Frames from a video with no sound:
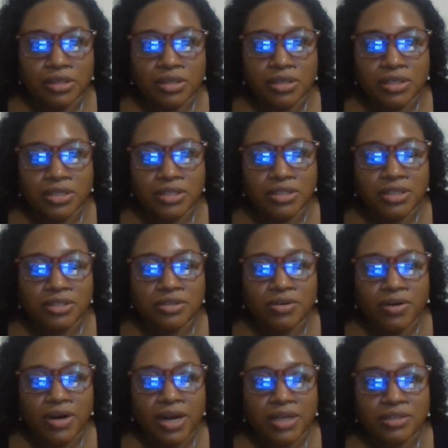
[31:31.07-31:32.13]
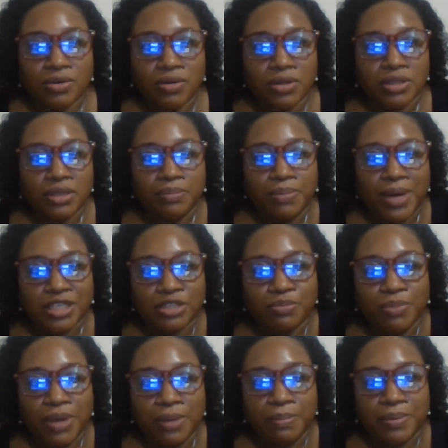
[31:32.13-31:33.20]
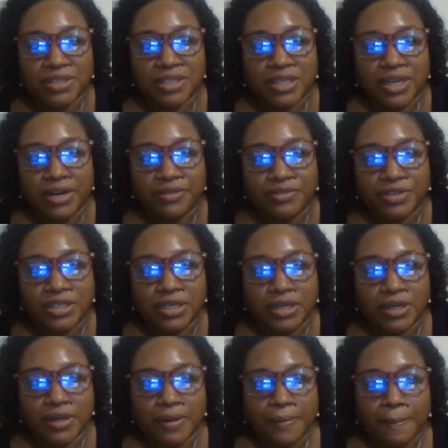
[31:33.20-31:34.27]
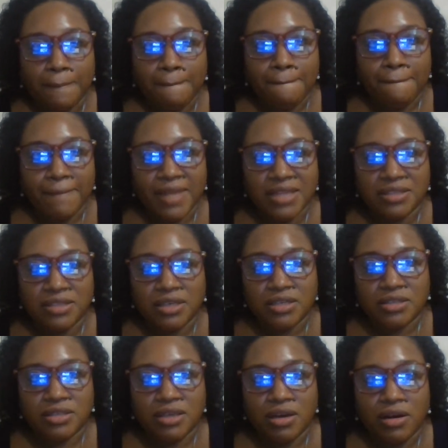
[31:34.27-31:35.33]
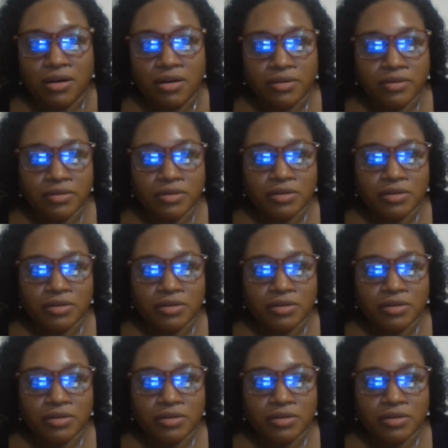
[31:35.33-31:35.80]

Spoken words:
Because Discord has all the past papers and everything. It's easier